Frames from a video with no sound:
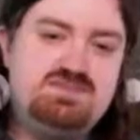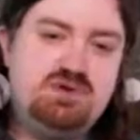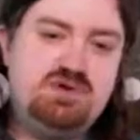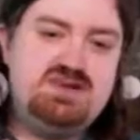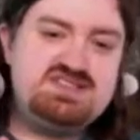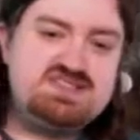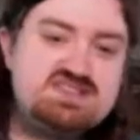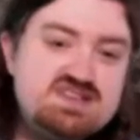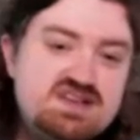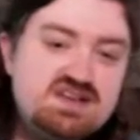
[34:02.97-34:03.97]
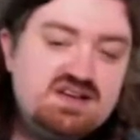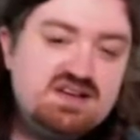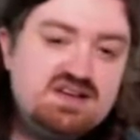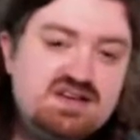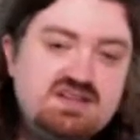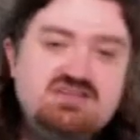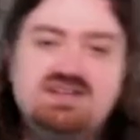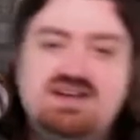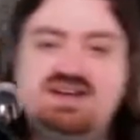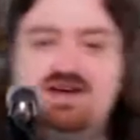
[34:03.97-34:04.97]
Boris.
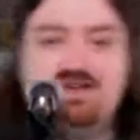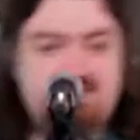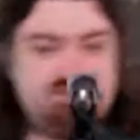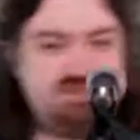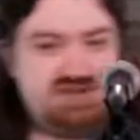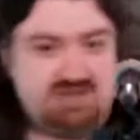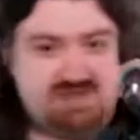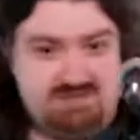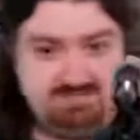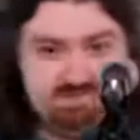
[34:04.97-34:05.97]
I'm not familiar with them.